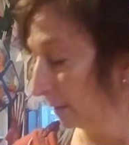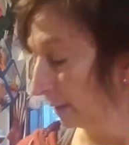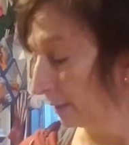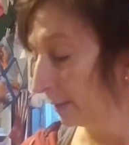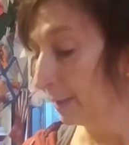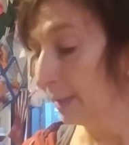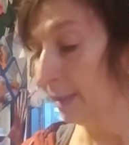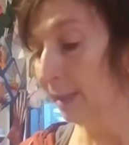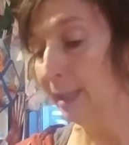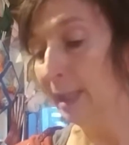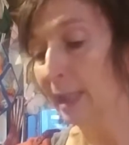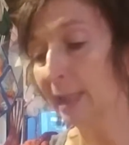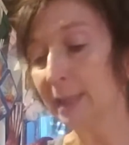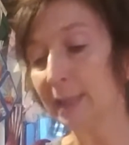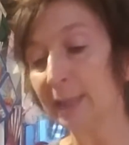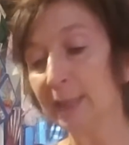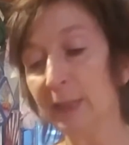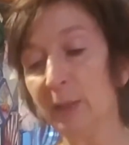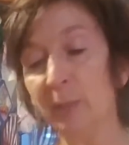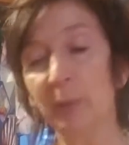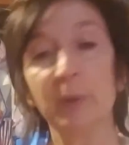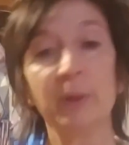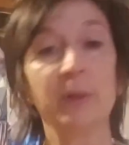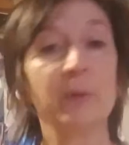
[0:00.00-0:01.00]
The next
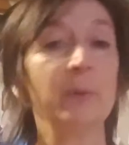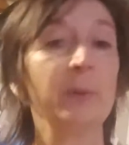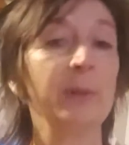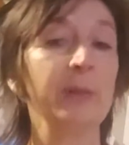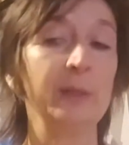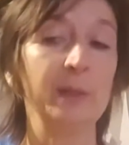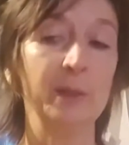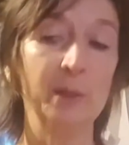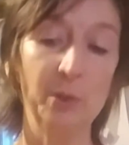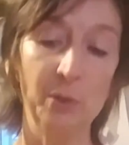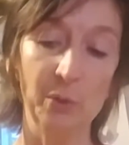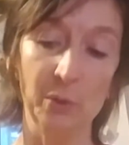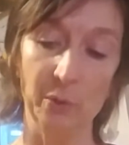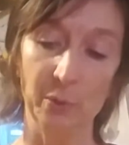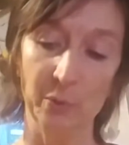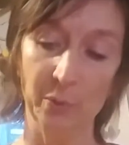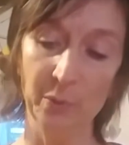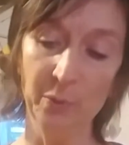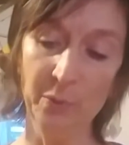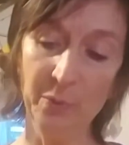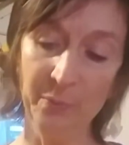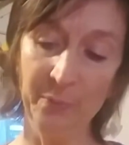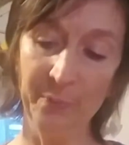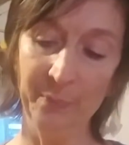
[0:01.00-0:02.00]
thing we're going to
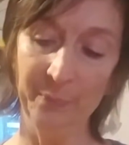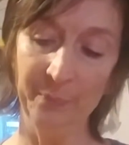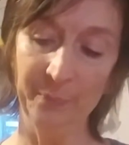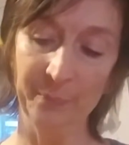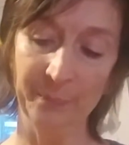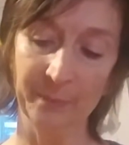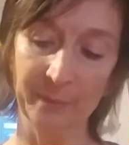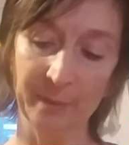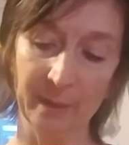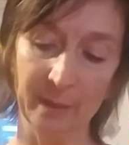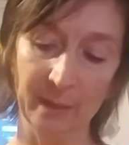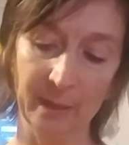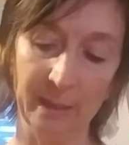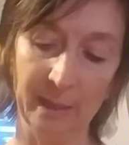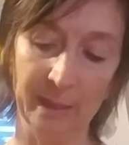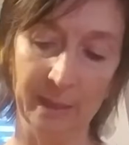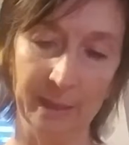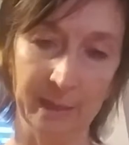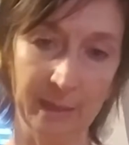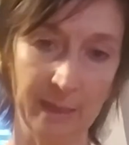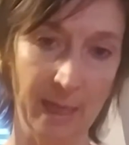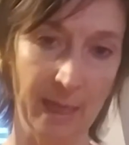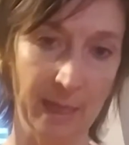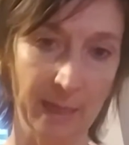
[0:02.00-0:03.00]
do
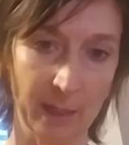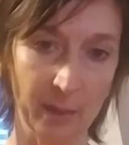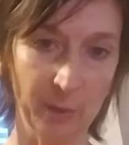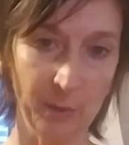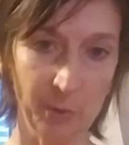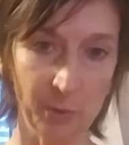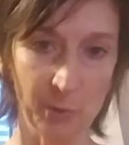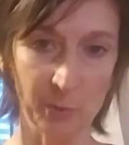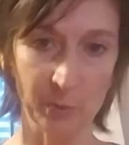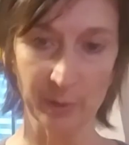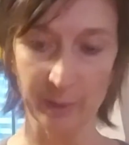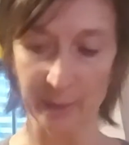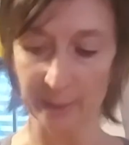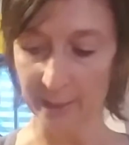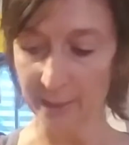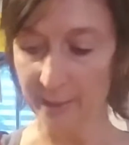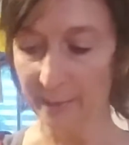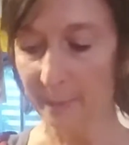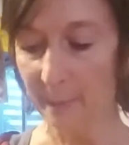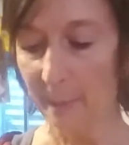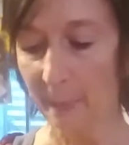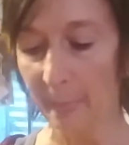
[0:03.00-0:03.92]
is take our string,